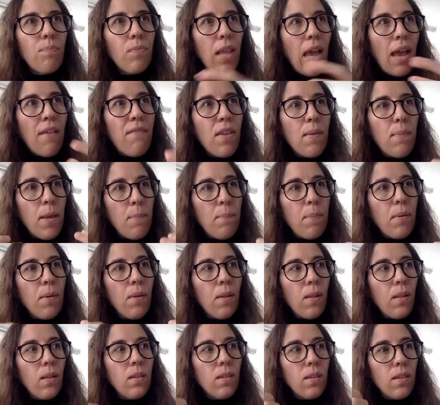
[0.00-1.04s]
having
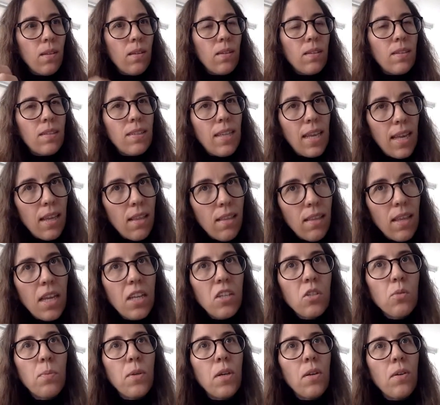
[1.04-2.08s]
people stay in the
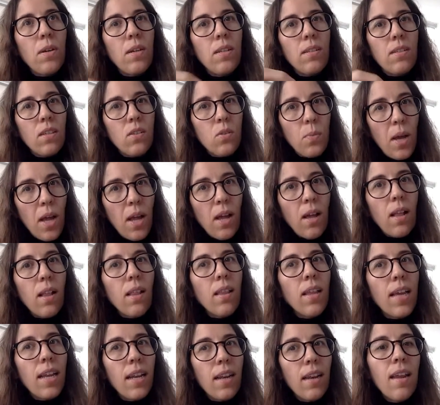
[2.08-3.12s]
experience as
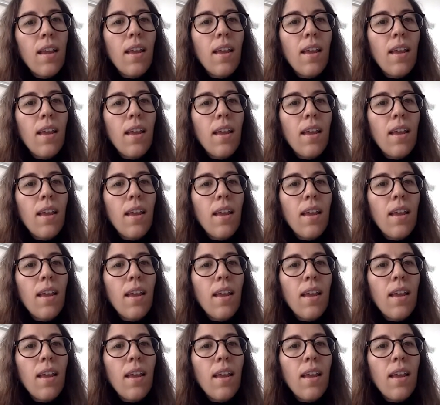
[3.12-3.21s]
well, and